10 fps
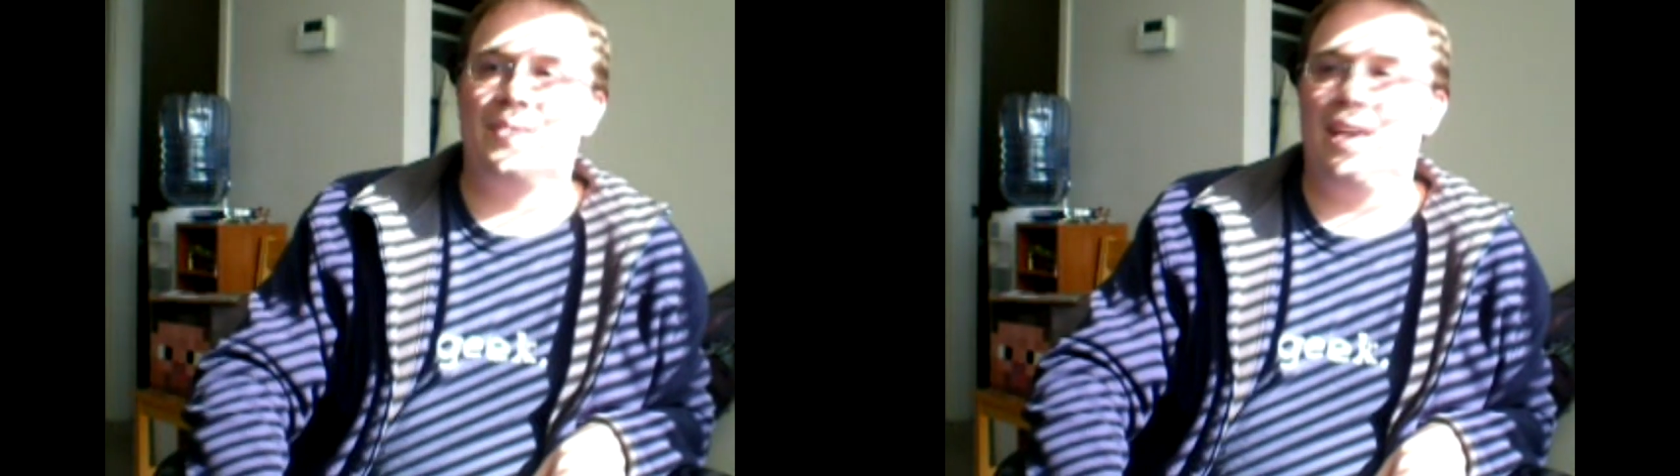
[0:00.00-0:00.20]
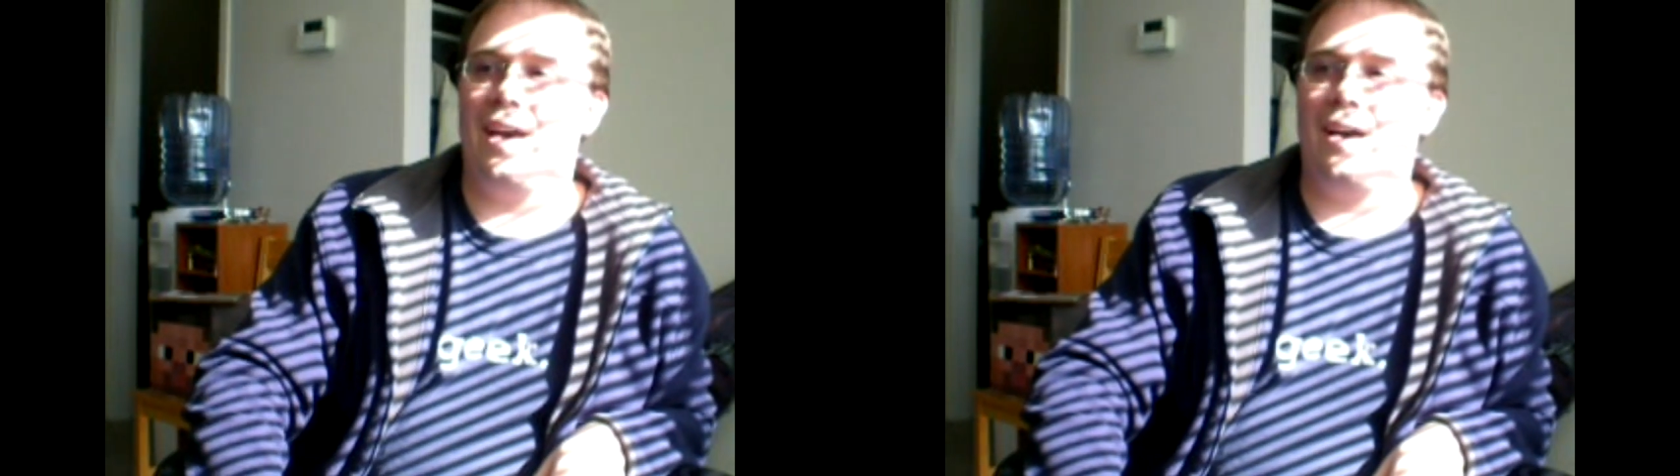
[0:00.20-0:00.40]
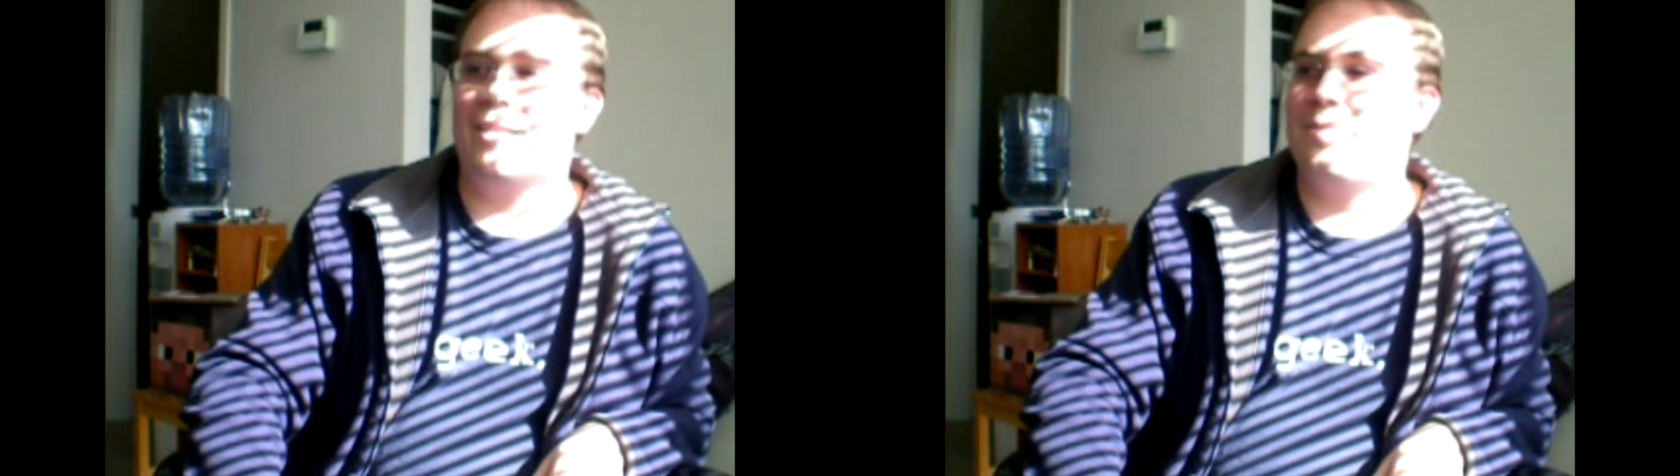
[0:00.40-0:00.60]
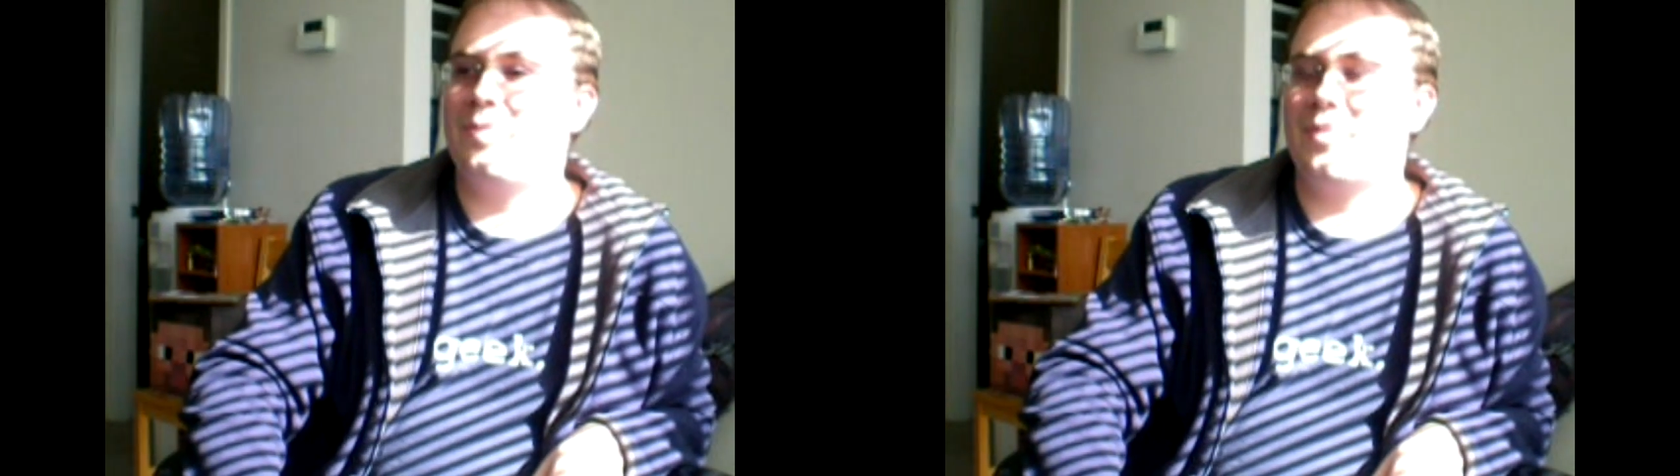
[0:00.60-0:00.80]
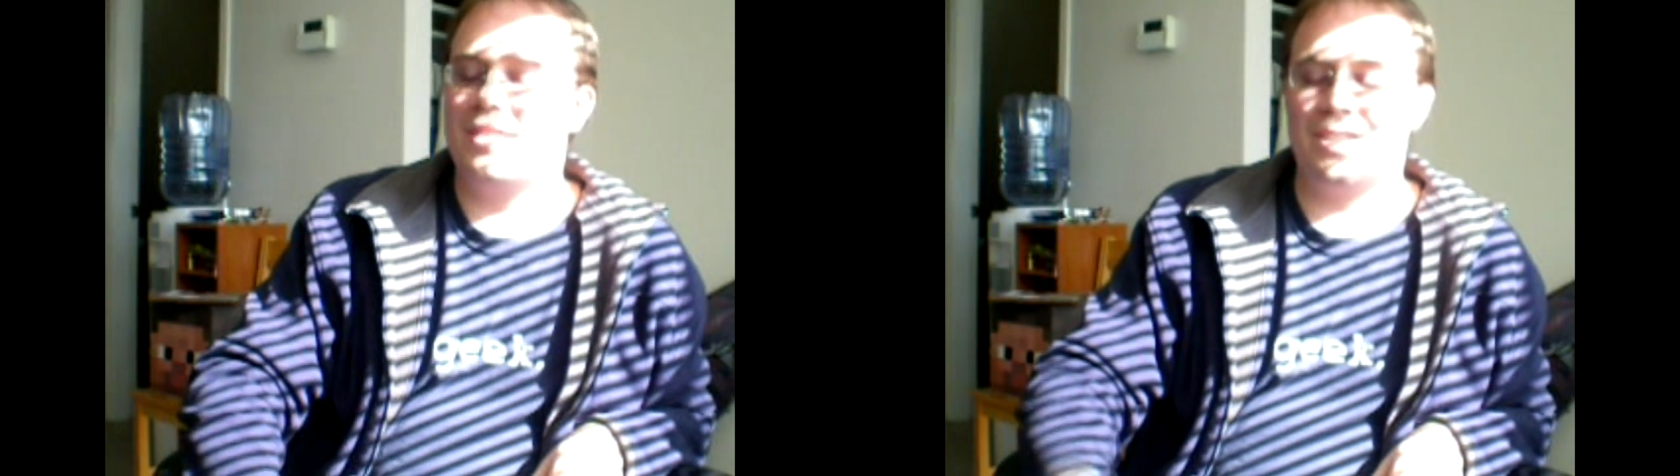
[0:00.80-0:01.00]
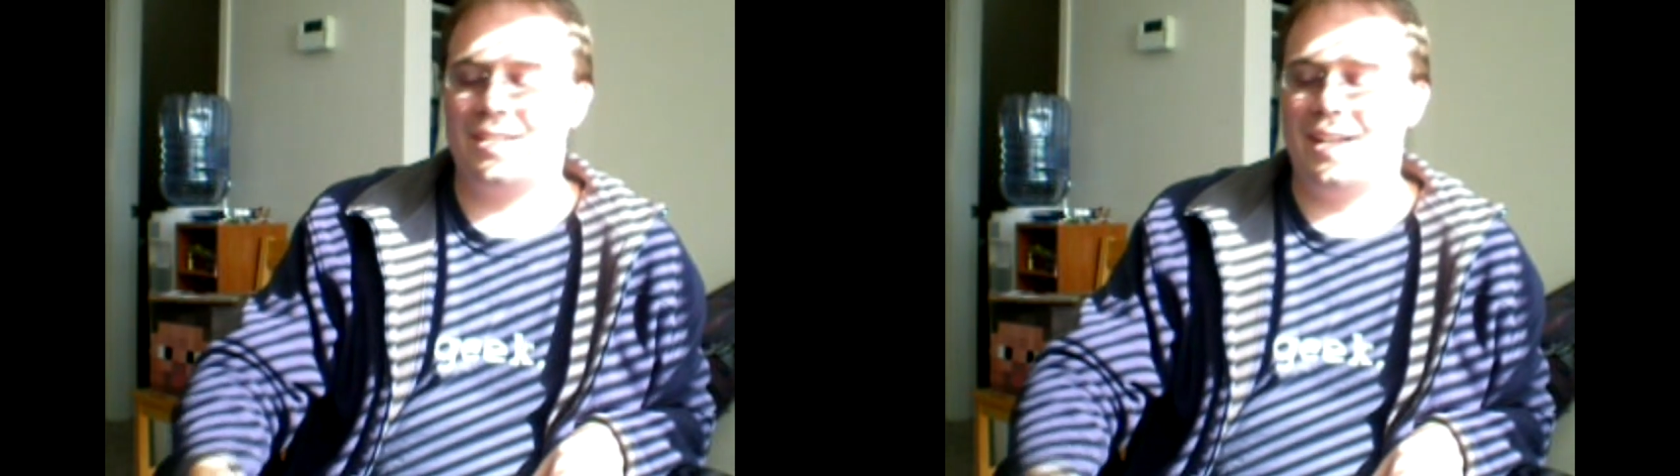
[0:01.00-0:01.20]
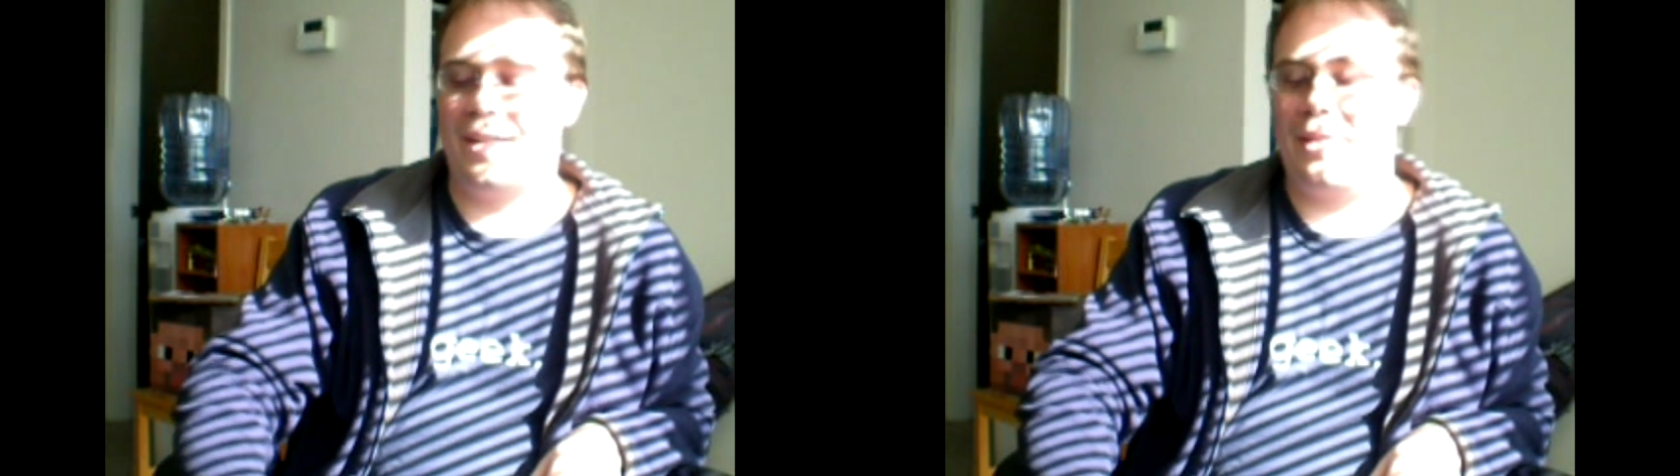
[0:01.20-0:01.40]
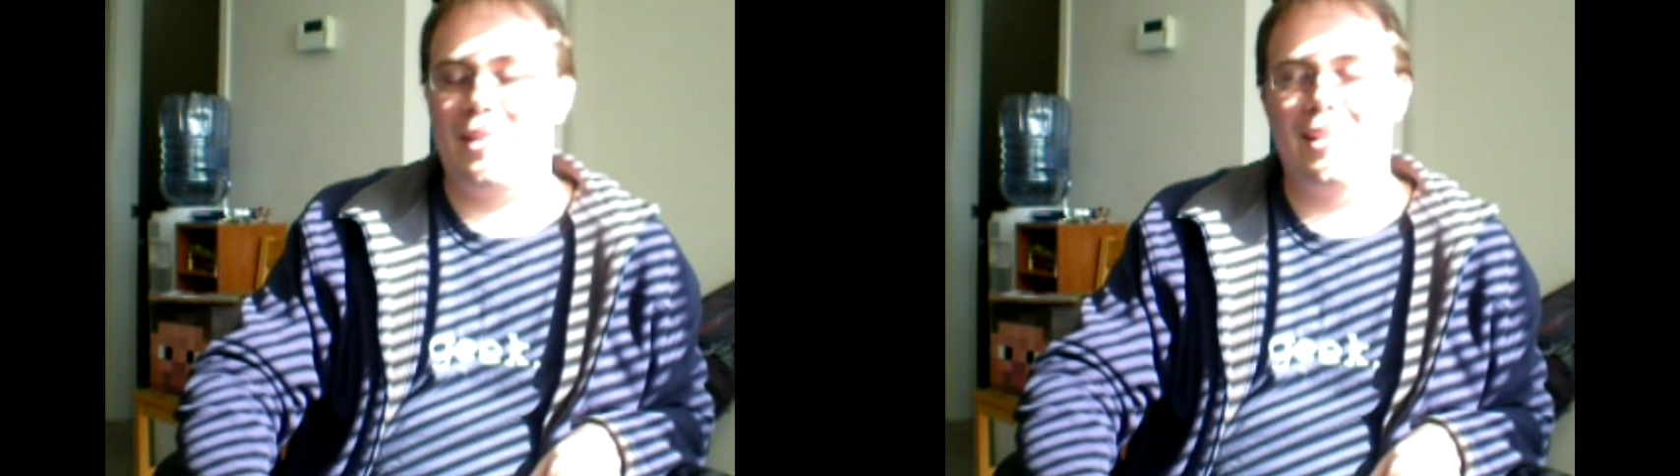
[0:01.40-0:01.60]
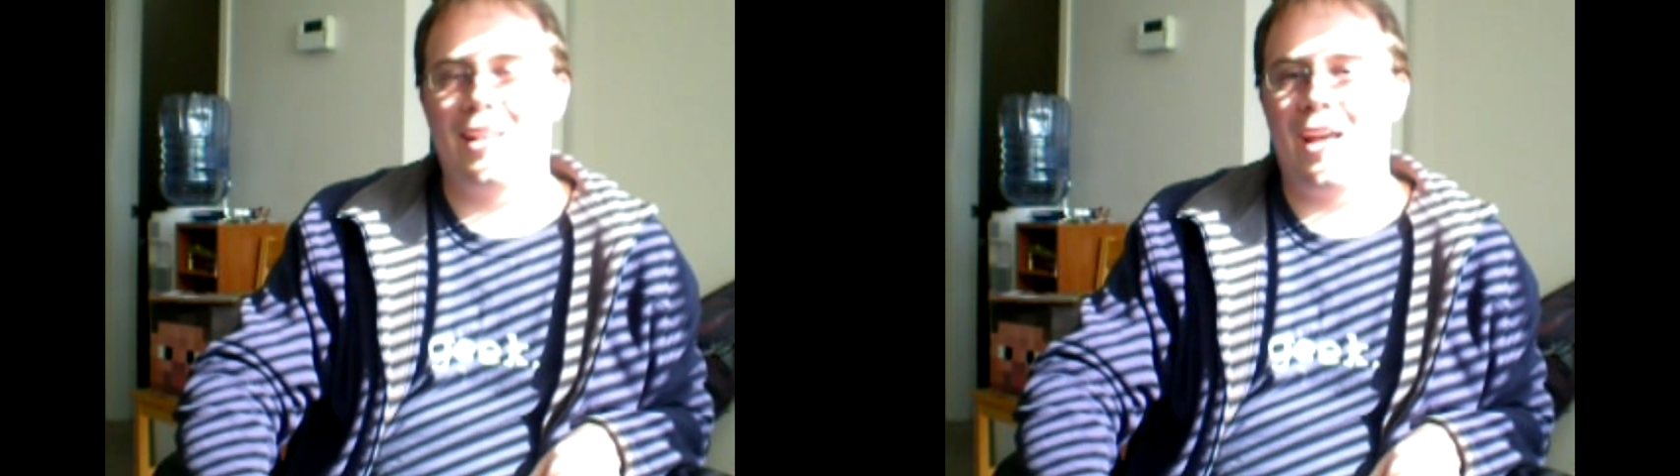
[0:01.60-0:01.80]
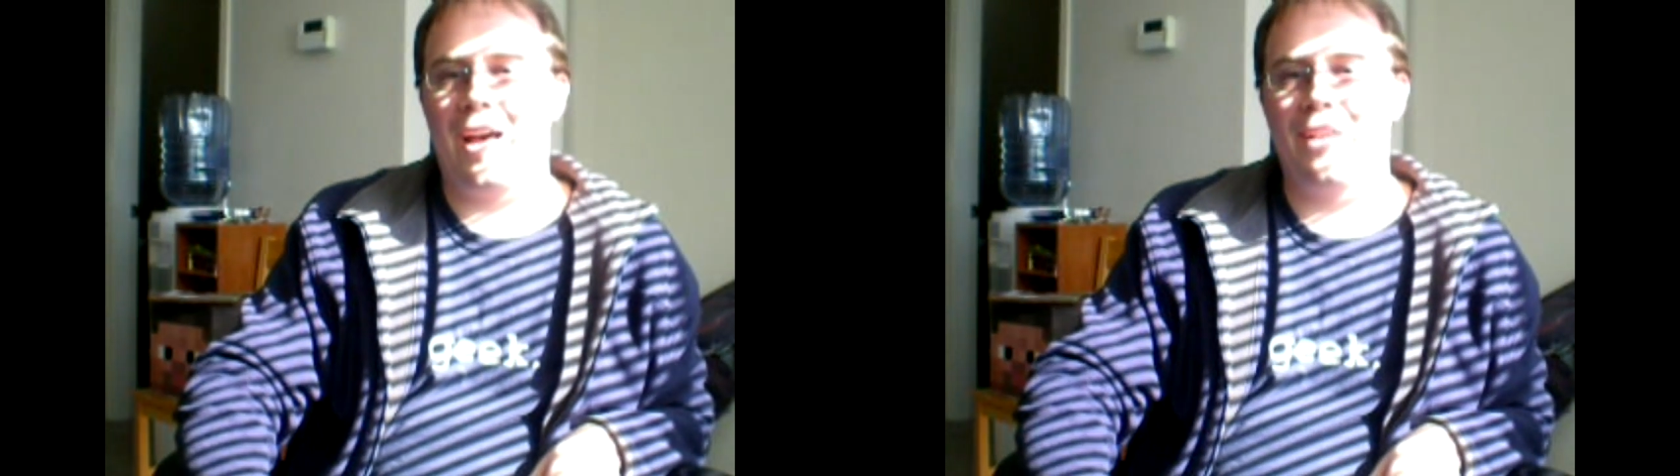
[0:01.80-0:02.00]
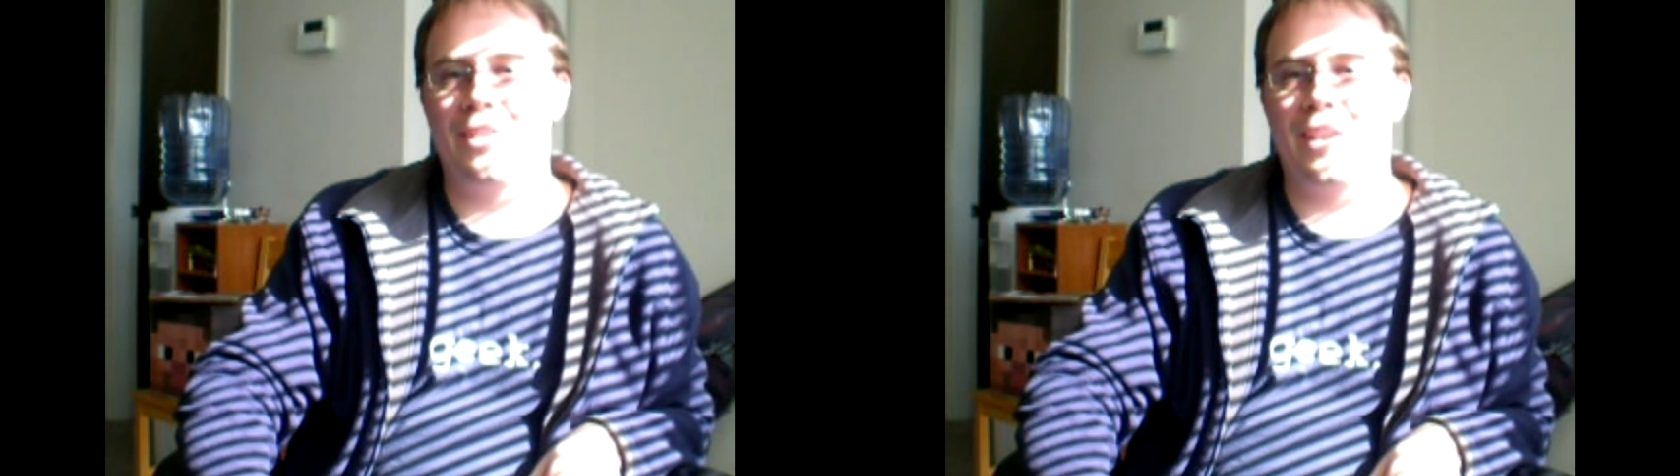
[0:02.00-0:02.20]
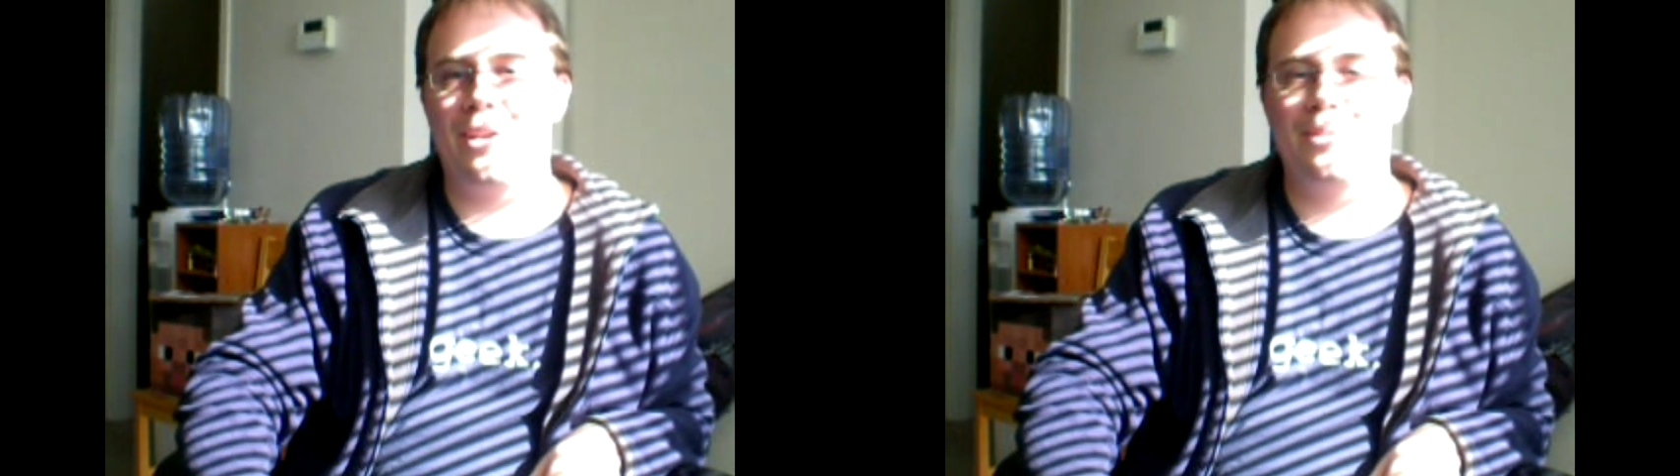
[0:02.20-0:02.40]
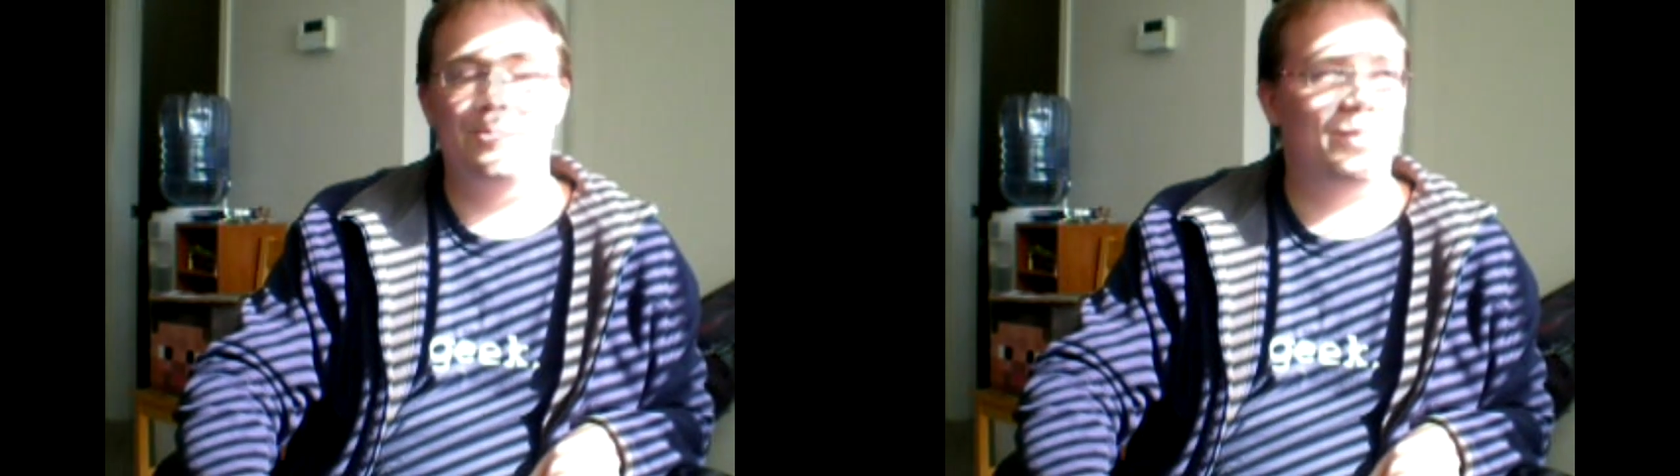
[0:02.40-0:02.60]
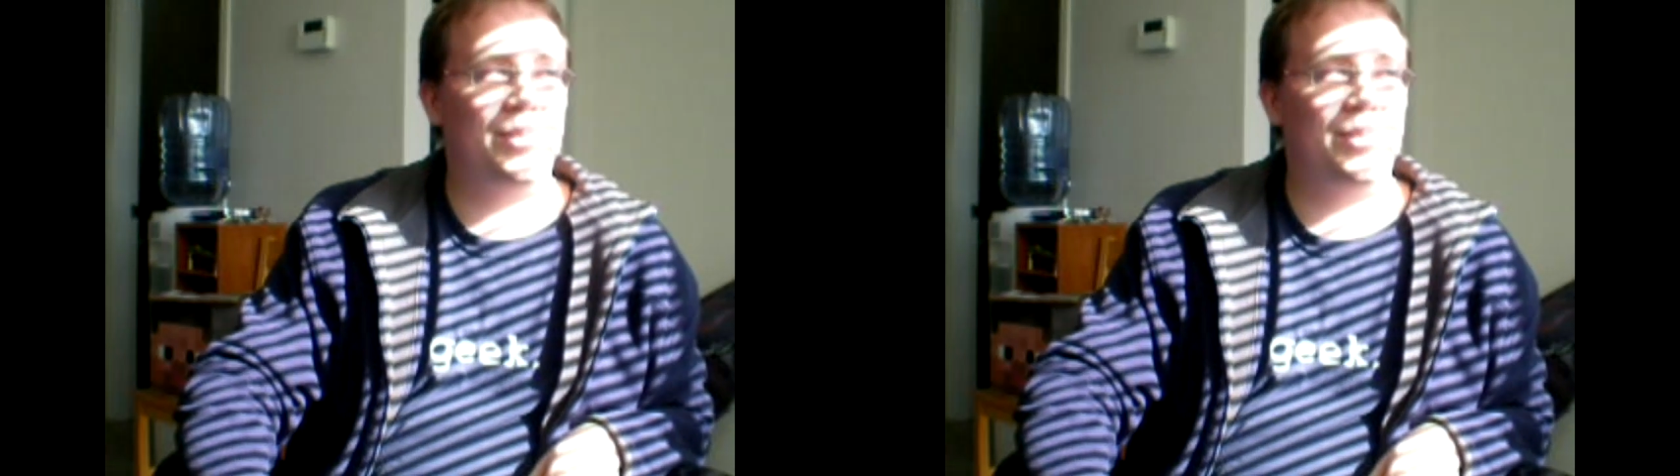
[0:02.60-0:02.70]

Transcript: yeah, just another thing that I had on there.